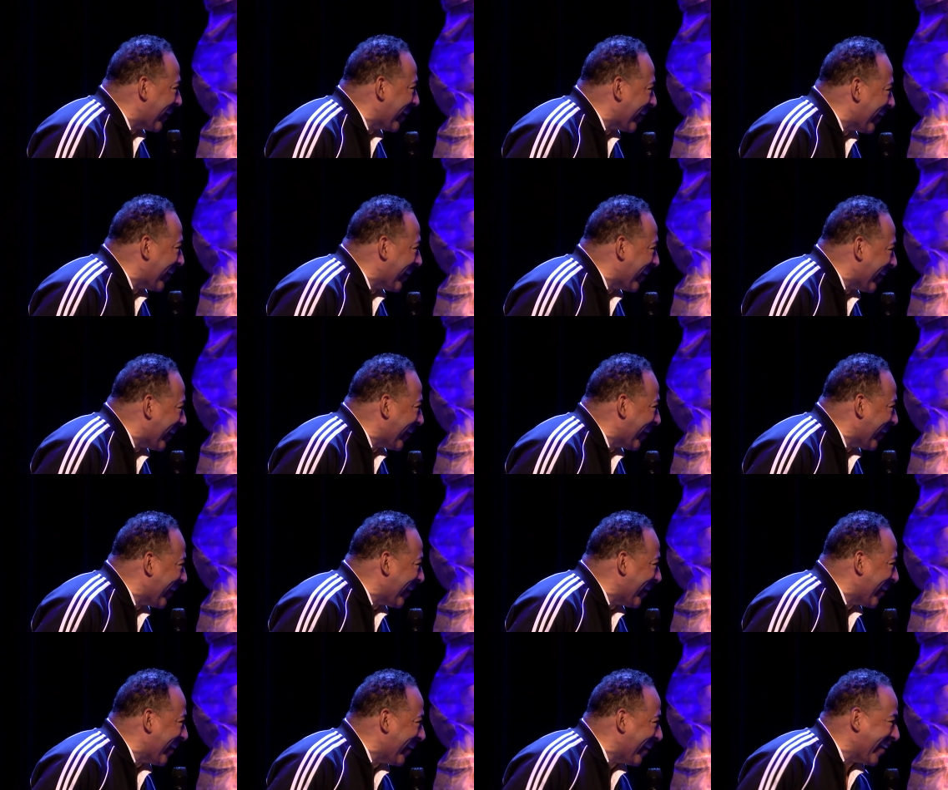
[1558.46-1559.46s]

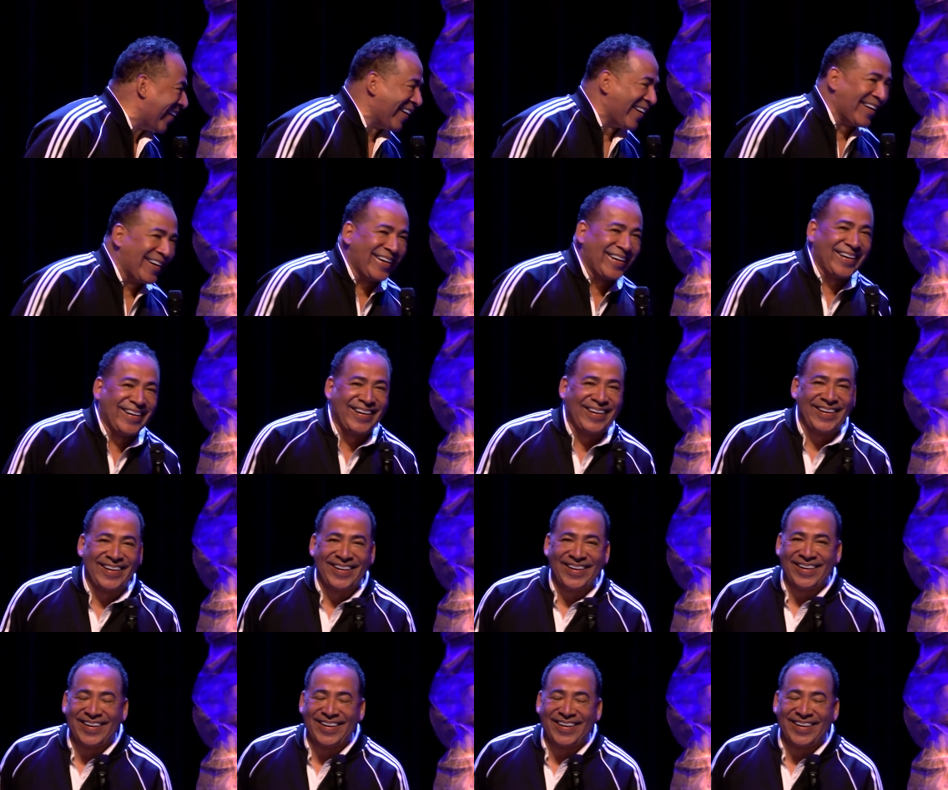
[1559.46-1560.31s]
No one is speaking in this clip.